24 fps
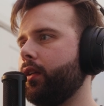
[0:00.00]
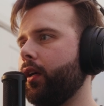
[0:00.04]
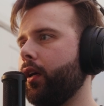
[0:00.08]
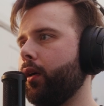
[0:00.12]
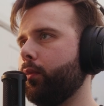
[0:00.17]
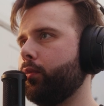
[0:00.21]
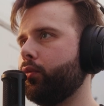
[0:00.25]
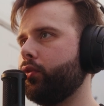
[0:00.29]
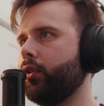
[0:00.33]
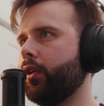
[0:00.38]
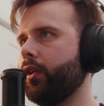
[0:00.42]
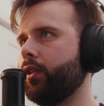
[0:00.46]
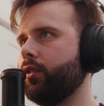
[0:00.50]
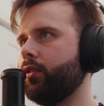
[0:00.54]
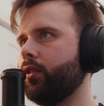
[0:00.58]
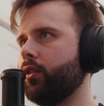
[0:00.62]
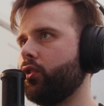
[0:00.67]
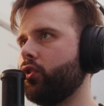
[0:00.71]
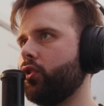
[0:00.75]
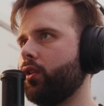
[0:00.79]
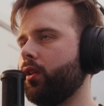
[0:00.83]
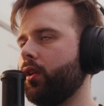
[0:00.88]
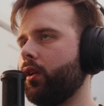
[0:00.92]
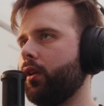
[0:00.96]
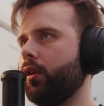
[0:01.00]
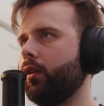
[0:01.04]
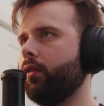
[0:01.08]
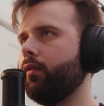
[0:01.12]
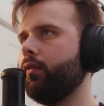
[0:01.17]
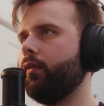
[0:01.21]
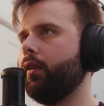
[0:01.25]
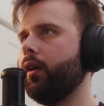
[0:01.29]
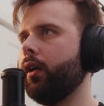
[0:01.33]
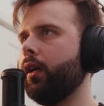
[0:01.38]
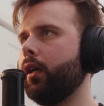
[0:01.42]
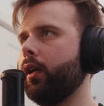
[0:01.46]
to help transition
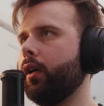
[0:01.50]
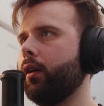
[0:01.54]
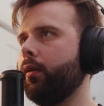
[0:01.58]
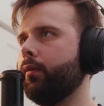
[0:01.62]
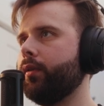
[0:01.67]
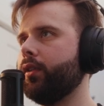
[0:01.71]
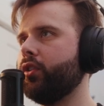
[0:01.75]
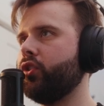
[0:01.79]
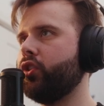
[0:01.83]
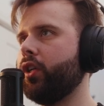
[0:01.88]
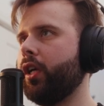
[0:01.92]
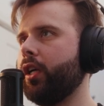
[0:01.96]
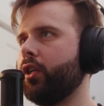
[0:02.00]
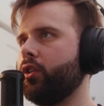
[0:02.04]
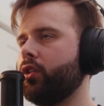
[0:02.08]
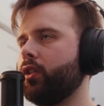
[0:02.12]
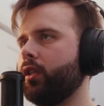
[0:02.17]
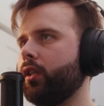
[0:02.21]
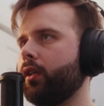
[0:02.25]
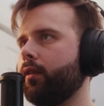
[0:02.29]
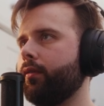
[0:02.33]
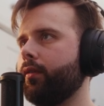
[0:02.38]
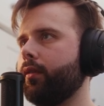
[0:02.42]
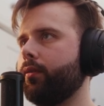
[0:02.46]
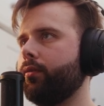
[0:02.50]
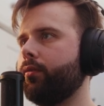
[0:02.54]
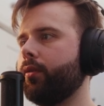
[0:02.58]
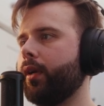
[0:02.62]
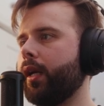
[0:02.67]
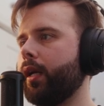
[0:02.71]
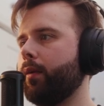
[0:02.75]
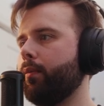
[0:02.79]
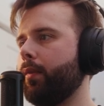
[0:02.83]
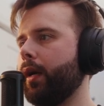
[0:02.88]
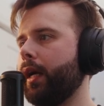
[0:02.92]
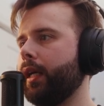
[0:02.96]
the changing of the
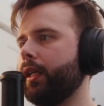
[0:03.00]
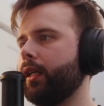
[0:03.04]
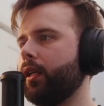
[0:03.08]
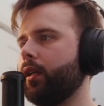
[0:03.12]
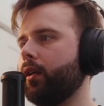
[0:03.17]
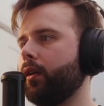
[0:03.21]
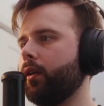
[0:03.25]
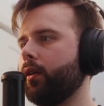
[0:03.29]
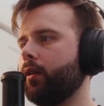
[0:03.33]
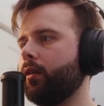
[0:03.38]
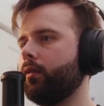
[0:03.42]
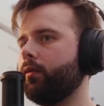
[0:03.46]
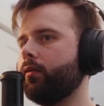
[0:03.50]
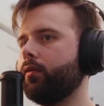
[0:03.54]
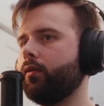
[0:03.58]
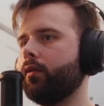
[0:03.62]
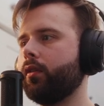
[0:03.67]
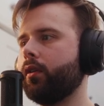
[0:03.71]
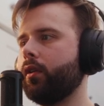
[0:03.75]
frame back here.